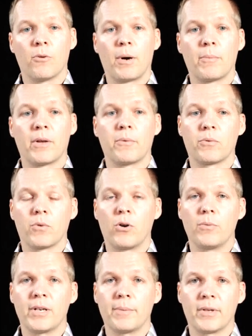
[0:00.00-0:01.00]
Remember that with
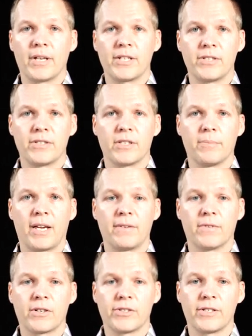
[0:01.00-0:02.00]
row manipulations, the
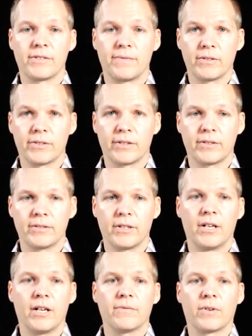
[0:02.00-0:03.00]
main function is filter.
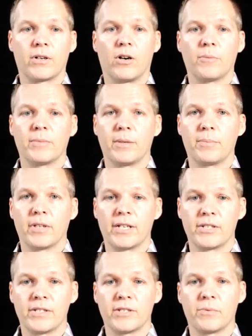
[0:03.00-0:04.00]
For column
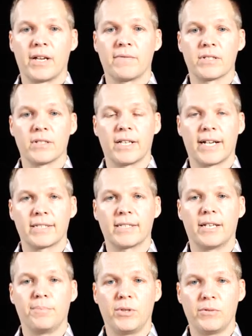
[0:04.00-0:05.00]
manipulations, we have
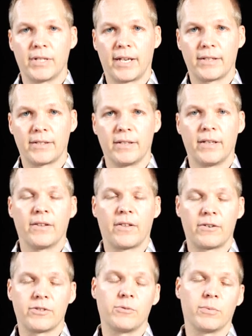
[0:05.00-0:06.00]
select and mutate
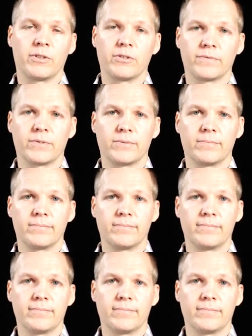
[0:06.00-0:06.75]
that are super useful.